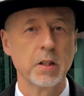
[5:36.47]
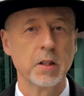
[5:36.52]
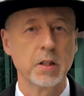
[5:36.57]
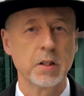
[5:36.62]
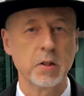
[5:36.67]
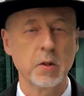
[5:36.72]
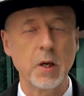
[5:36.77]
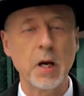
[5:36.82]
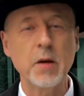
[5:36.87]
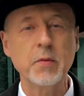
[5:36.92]

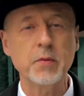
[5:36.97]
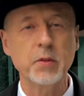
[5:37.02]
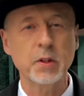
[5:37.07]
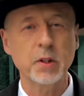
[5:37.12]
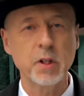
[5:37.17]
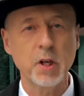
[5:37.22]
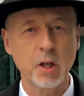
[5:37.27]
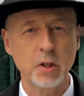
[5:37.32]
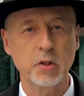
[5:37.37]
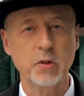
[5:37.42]
So after the
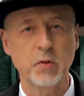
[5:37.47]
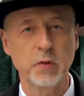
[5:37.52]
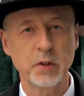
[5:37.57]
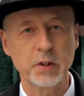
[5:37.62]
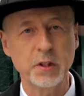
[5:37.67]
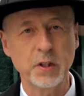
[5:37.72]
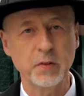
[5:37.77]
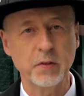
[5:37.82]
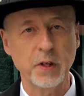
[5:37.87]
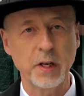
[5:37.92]

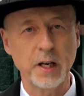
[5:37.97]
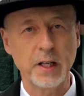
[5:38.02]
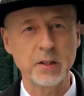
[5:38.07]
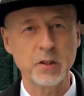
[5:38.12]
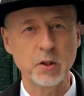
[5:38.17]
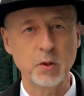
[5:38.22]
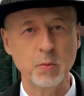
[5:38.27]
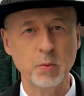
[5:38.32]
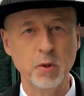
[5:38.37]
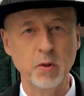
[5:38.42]
controversy of the
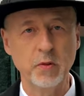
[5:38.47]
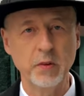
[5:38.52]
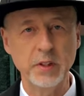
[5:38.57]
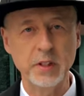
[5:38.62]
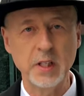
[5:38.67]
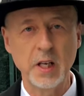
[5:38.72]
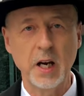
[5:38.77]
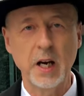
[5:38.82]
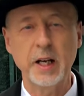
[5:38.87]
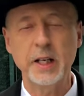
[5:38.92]
last two
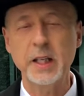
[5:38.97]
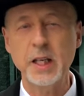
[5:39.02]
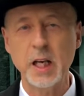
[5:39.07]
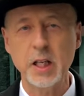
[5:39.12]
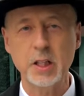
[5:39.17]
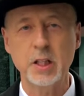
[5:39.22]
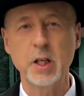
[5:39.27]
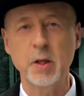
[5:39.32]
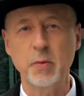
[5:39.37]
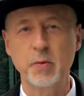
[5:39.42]
movies, I
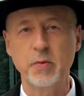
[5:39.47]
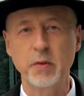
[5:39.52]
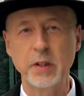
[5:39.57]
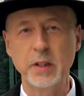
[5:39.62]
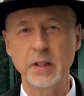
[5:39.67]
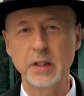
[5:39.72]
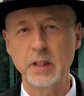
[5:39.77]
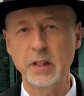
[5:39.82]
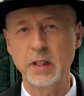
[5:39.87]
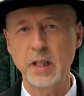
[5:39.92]
can't help
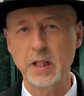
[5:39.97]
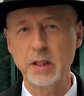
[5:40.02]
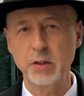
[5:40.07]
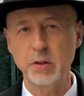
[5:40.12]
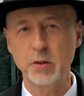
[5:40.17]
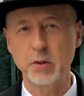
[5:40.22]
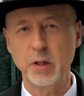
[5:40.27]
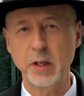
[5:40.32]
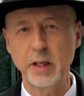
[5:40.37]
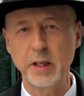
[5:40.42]
feeling that
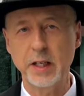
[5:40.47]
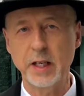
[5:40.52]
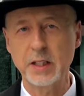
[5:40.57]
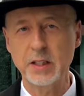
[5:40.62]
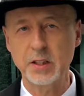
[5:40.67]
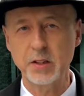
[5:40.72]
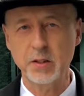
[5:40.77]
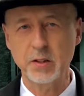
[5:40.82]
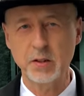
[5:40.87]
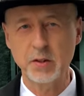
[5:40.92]
Daniel Craig
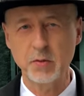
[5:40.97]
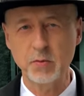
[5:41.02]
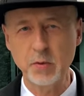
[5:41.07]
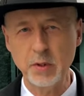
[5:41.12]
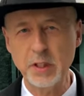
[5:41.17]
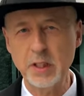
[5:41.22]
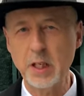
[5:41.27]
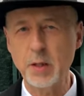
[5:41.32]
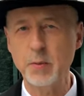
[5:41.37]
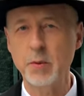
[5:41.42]
has
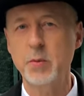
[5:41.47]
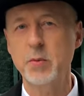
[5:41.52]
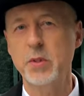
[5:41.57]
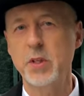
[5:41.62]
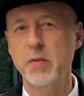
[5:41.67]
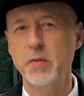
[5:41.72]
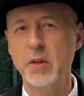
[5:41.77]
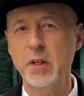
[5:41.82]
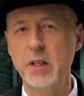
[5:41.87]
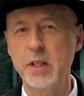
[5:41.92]
redeemed
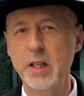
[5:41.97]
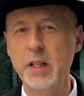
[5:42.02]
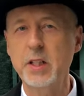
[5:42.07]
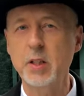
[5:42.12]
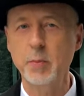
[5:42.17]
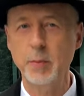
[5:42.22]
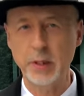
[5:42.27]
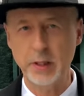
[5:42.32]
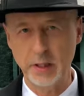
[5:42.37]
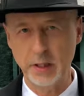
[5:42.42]
himself a
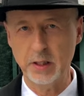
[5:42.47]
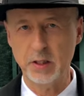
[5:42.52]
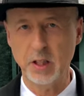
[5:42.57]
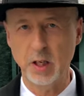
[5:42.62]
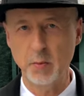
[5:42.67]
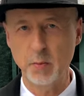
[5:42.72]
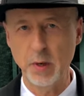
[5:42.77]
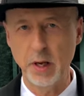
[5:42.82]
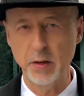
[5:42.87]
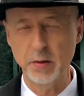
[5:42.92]
little bit this
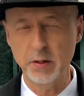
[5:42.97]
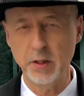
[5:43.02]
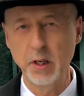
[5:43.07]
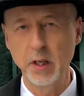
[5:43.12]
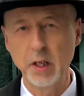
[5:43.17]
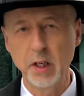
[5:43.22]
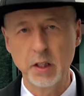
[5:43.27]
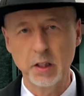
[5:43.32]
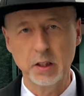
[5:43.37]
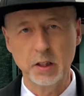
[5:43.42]
time round.
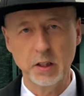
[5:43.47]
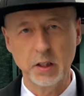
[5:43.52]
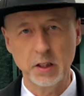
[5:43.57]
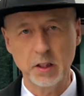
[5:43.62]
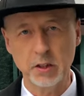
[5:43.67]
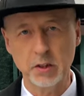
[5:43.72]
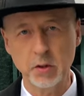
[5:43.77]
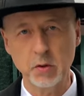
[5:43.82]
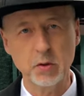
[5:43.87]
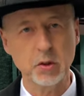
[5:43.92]
The
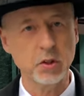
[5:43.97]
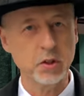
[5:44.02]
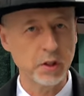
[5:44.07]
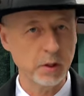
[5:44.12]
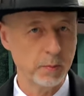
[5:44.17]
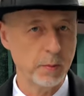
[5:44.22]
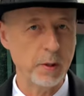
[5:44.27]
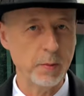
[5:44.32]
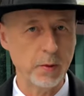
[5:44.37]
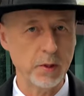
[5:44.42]
suits are
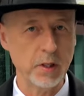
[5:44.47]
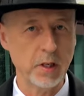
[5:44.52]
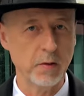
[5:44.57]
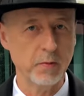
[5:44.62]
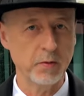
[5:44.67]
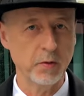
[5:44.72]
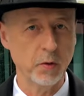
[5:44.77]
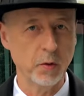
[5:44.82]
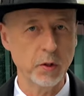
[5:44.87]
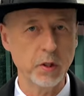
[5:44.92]
still made by Tom
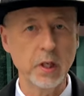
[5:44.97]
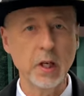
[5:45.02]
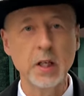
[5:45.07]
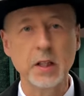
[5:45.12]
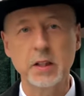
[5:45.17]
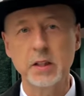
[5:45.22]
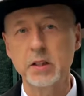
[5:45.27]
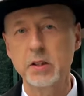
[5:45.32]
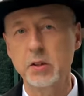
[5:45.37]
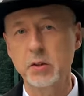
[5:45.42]
Ford,
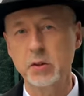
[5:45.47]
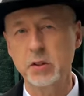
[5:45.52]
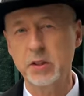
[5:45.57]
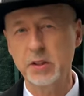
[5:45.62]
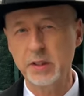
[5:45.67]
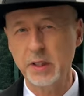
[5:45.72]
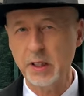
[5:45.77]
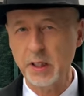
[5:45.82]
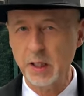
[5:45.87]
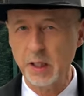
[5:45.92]
the suits are
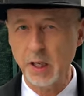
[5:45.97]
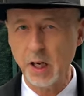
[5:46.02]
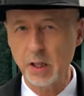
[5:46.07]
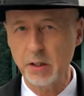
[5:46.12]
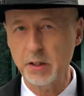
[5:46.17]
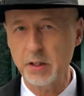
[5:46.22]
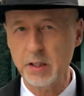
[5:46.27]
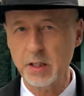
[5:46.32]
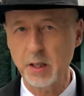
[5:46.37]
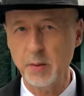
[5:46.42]
still
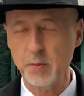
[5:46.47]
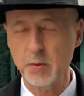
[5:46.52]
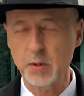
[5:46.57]
on the slim